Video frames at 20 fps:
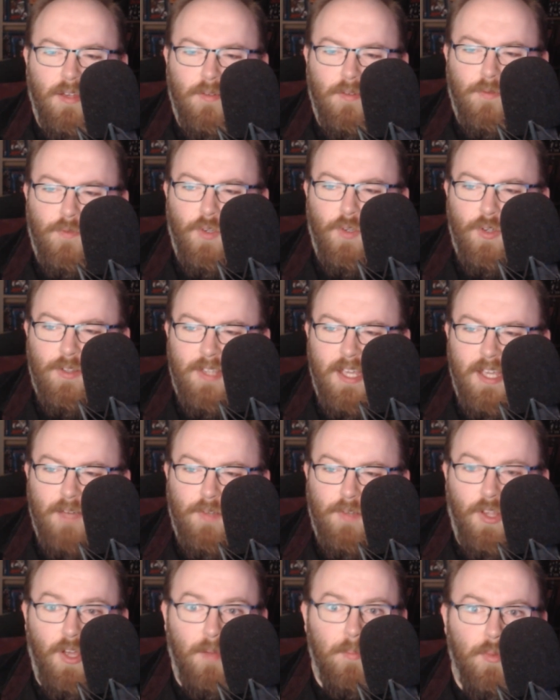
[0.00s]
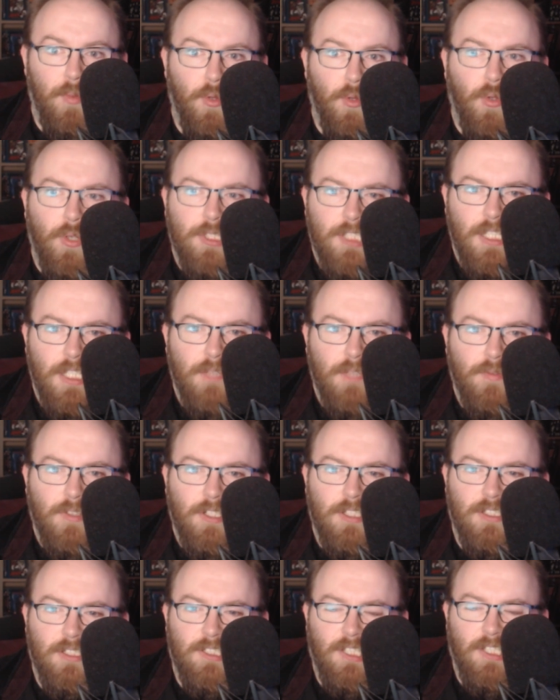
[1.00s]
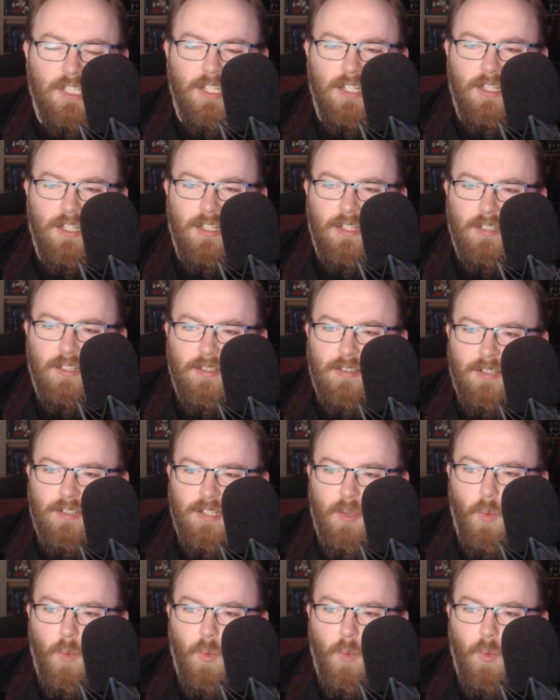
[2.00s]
food, they have a lot of booze even, because there's like